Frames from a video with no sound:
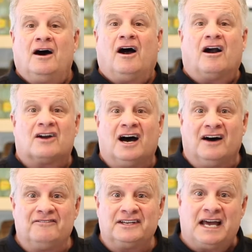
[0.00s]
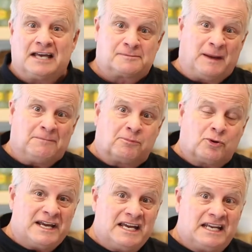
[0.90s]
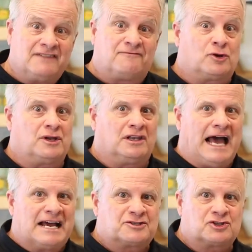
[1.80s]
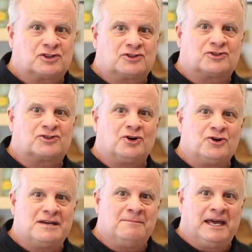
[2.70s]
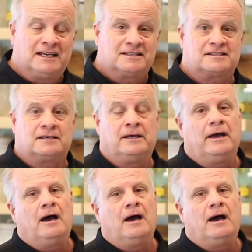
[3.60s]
Our oven has been preheating for the last 30 minutes.